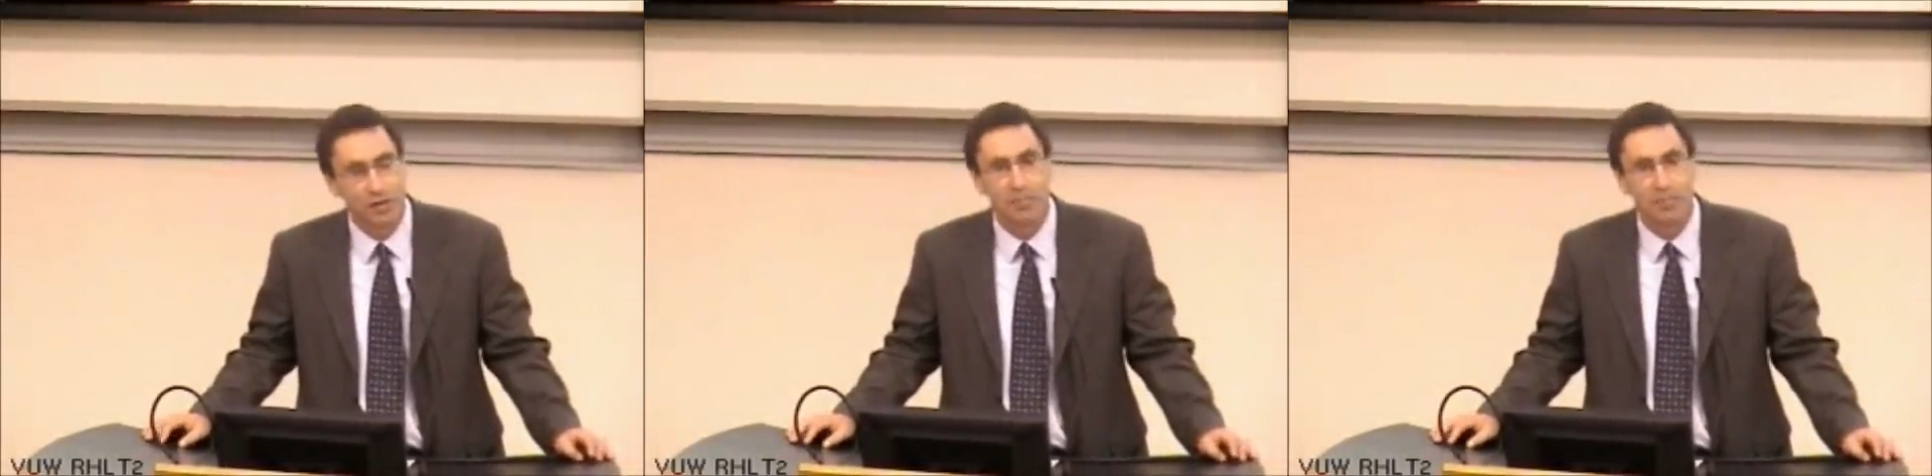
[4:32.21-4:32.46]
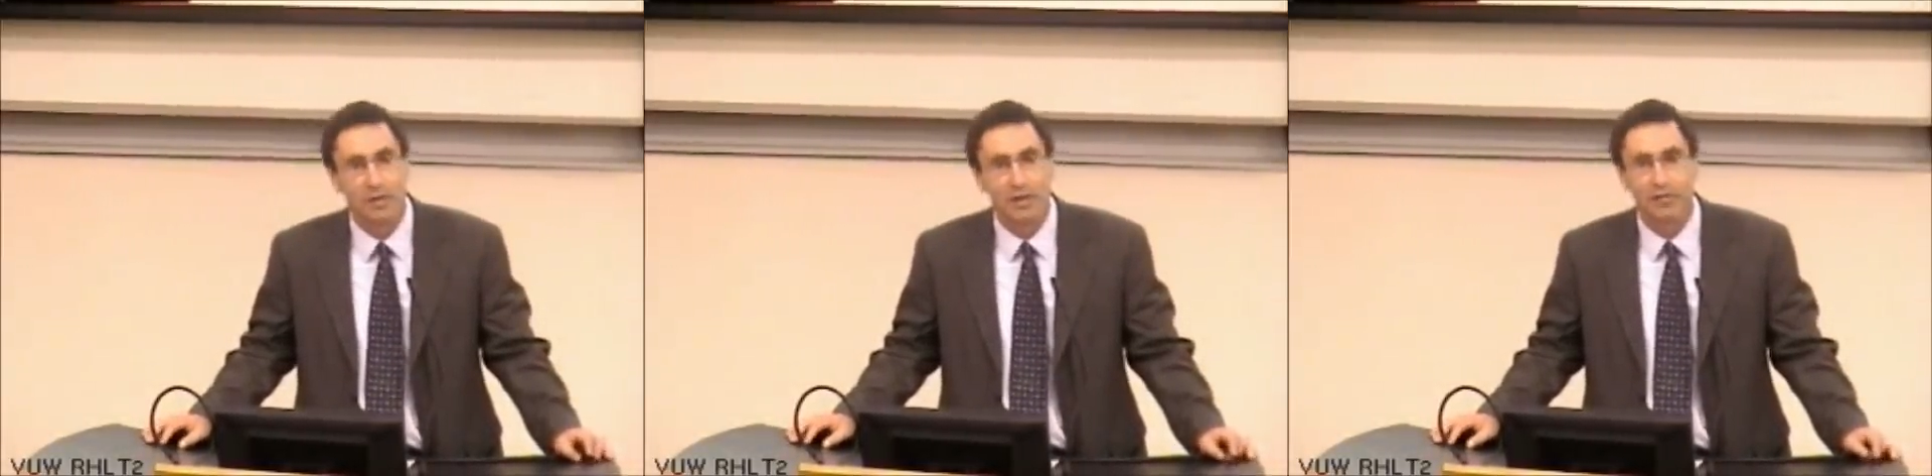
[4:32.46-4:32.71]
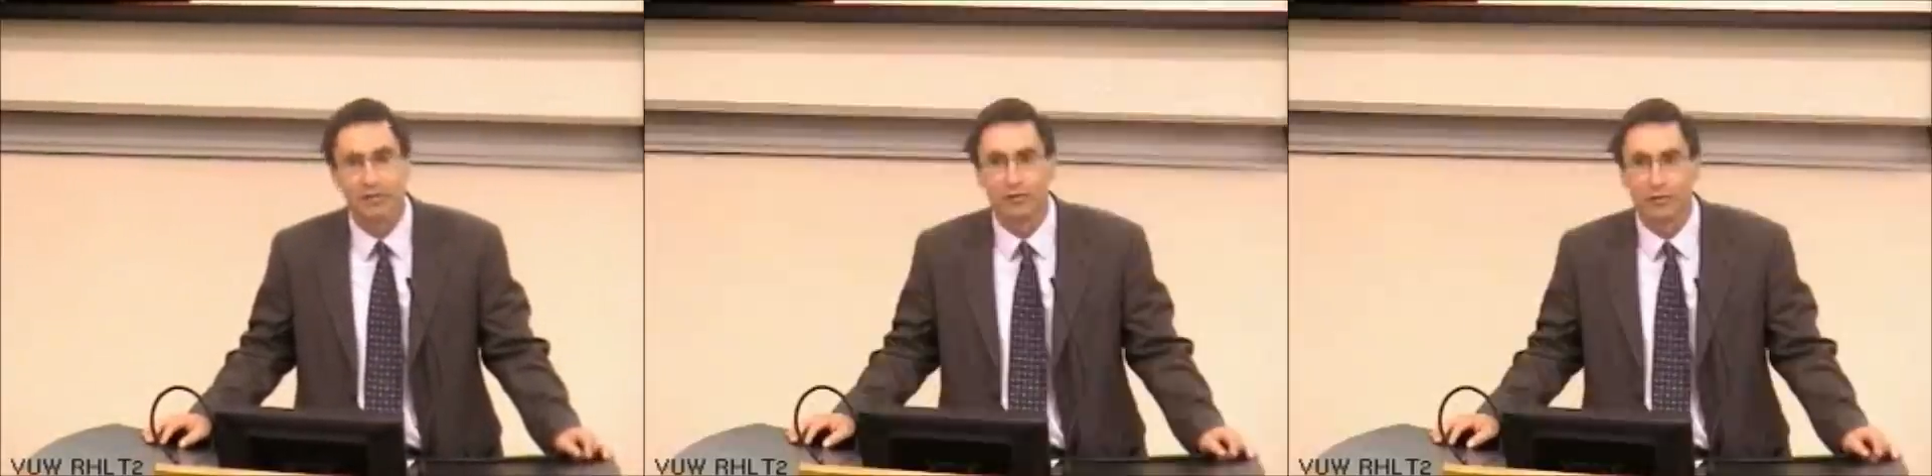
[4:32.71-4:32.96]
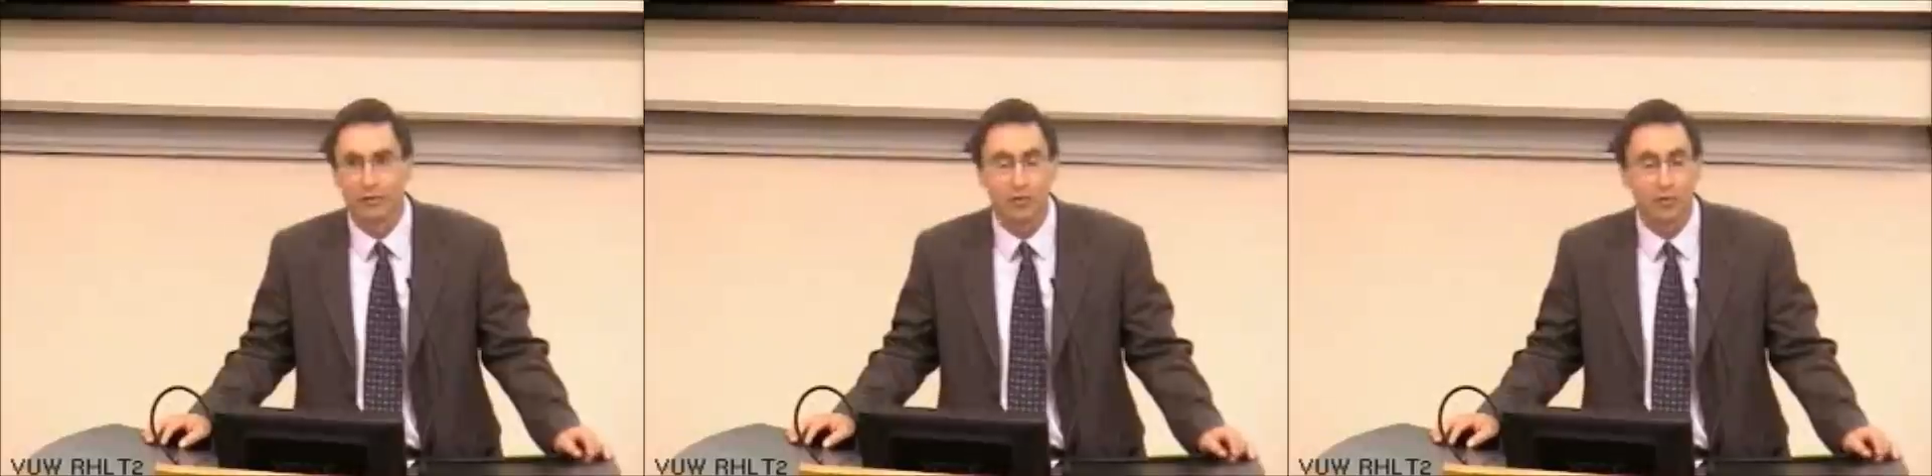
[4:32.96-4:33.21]
come by
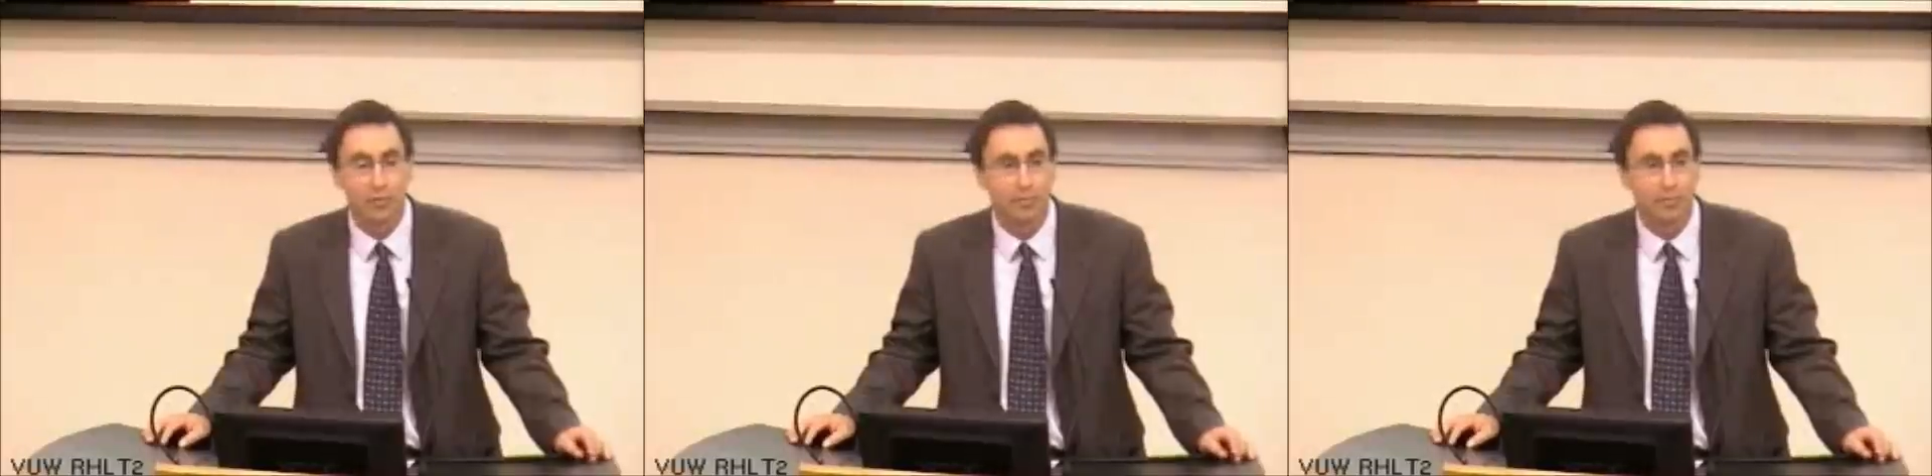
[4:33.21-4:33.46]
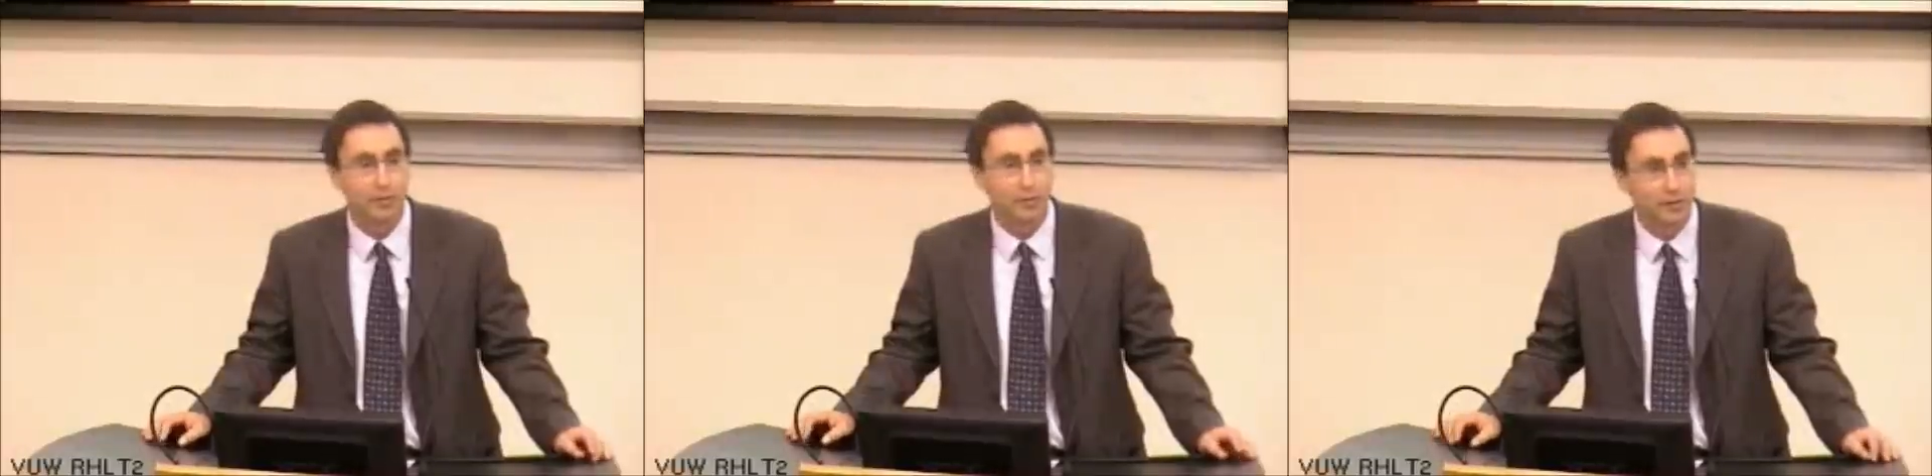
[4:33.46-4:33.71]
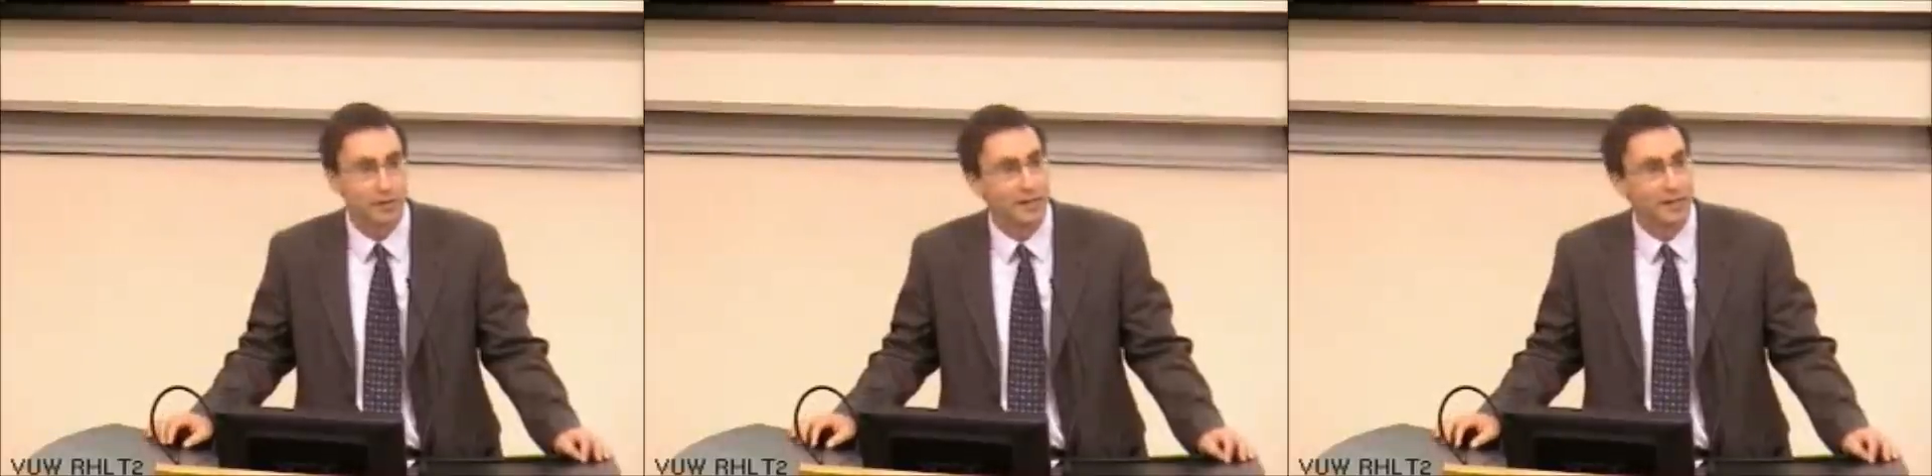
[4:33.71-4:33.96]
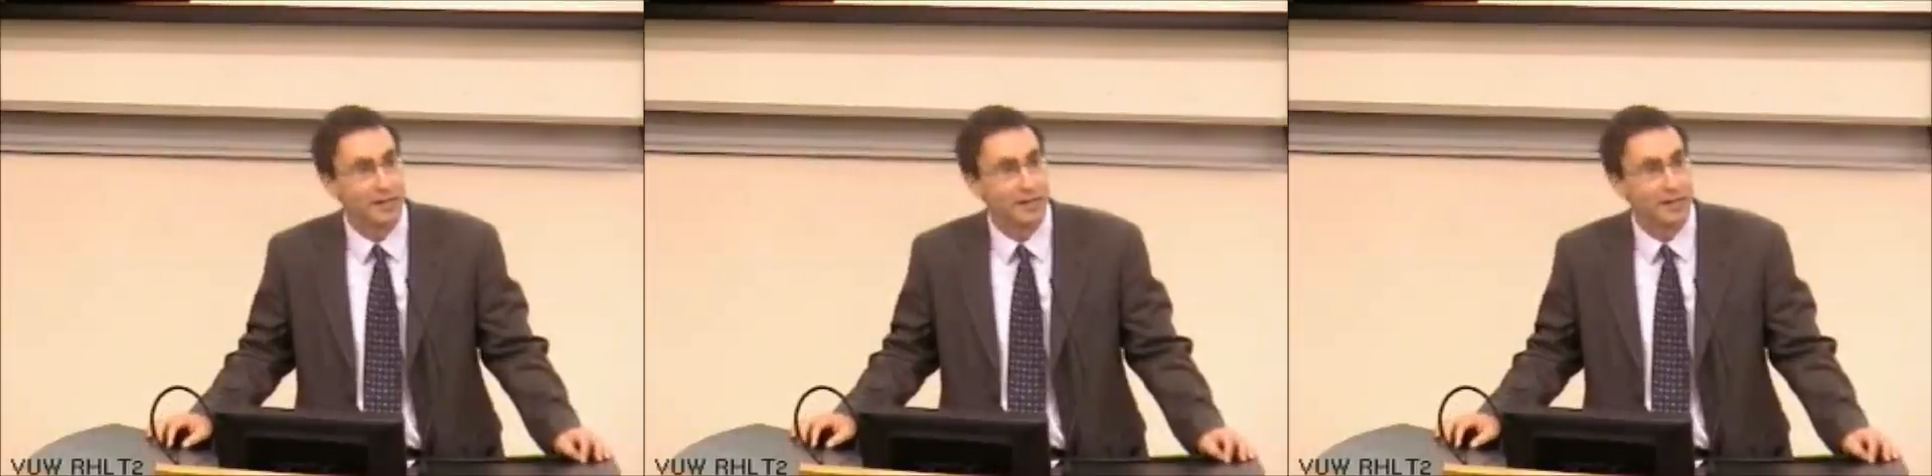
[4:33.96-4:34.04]
for a home brew